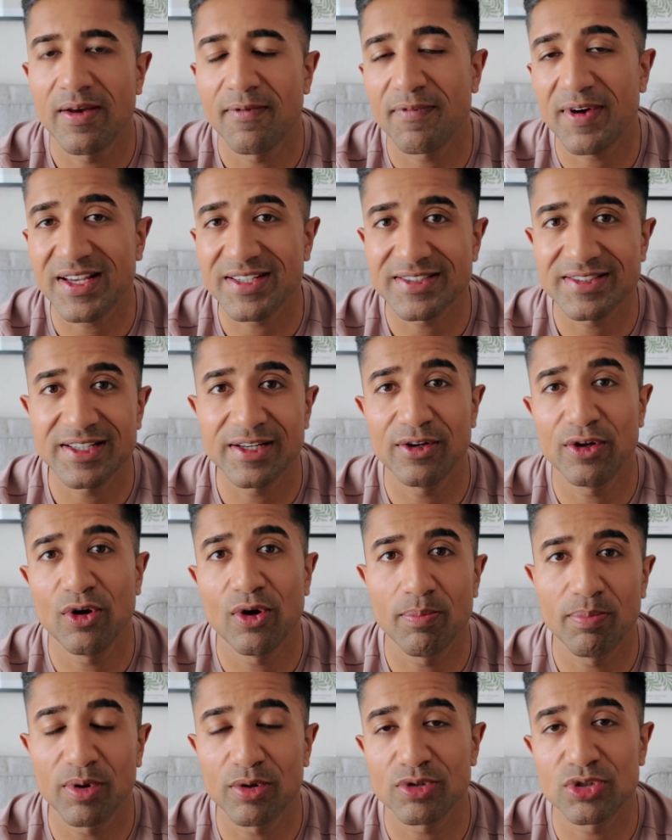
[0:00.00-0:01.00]
fasting
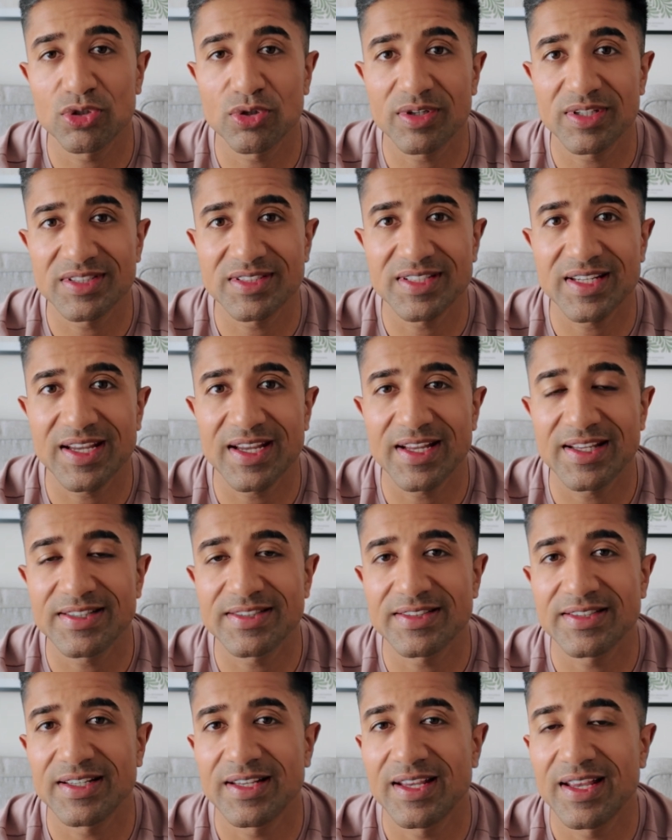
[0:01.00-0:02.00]
low blood sugar
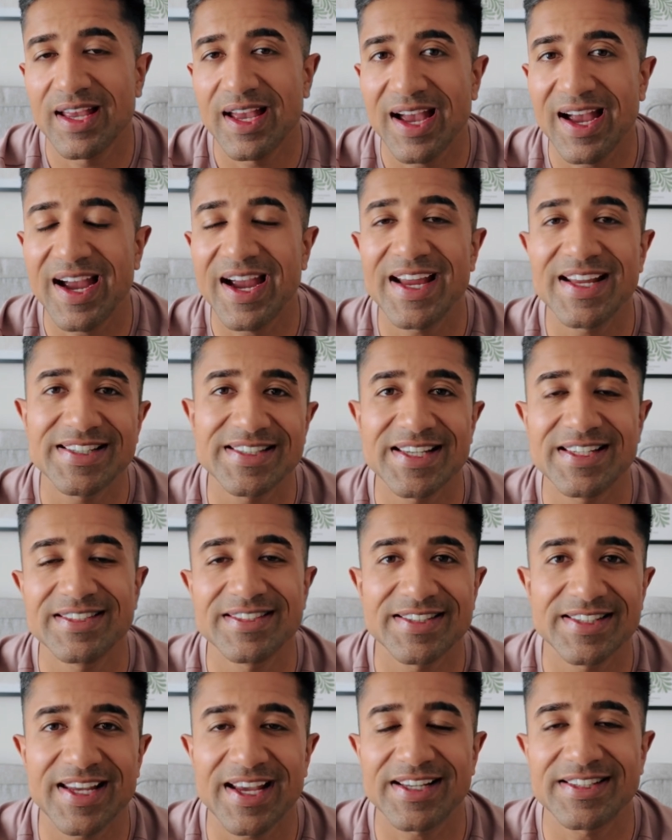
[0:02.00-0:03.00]
states, high
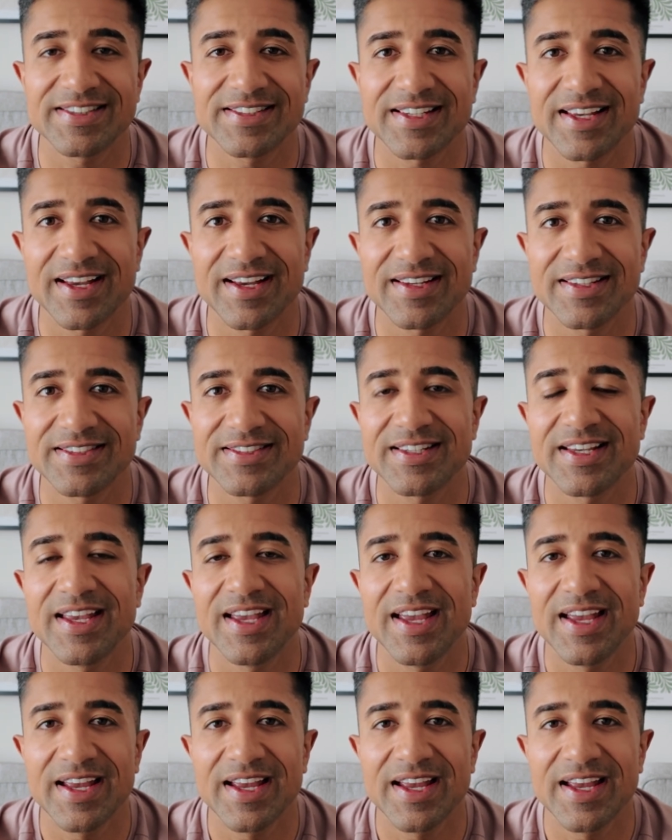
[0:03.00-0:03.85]
intensity exercise,